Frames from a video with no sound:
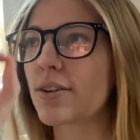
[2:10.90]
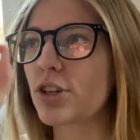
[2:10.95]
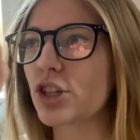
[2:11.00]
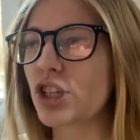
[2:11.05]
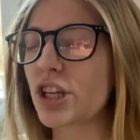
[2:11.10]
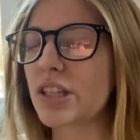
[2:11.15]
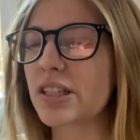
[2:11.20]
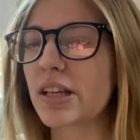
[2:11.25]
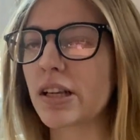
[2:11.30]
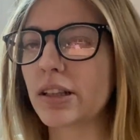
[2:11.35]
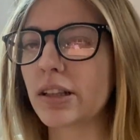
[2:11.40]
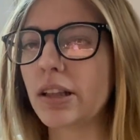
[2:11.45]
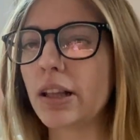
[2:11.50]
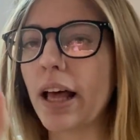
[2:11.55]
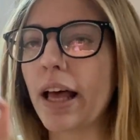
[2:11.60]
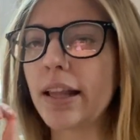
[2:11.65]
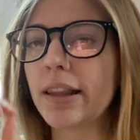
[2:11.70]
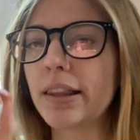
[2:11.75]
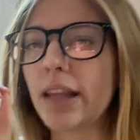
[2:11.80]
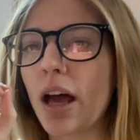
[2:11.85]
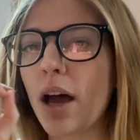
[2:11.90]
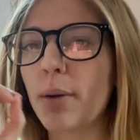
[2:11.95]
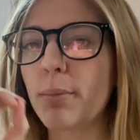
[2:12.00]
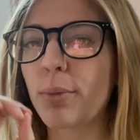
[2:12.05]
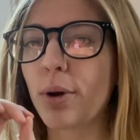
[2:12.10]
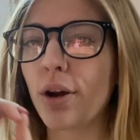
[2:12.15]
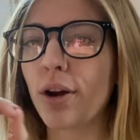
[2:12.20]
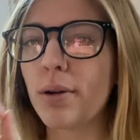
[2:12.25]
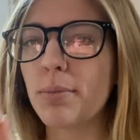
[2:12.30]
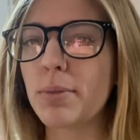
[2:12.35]
She said, let that
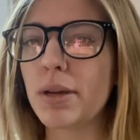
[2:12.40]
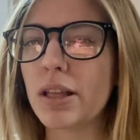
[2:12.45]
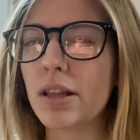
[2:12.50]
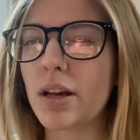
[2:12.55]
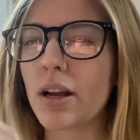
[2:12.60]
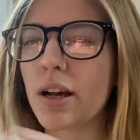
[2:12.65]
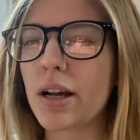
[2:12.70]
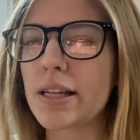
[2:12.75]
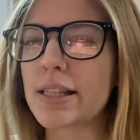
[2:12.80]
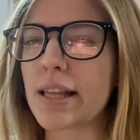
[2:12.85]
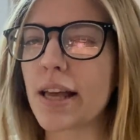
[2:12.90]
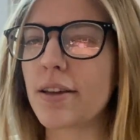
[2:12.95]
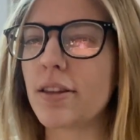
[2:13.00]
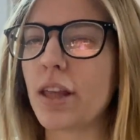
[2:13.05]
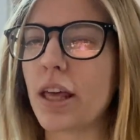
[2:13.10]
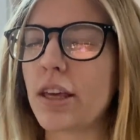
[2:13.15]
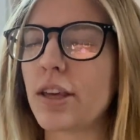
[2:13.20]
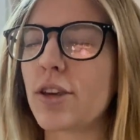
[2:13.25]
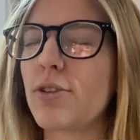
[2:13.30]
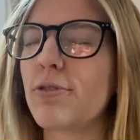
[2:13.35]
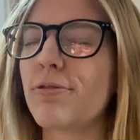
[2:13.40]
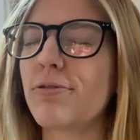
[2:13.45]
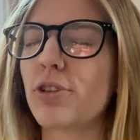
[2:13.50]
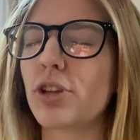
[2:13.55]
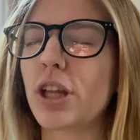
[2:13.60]
burn be there. Because, like, you feel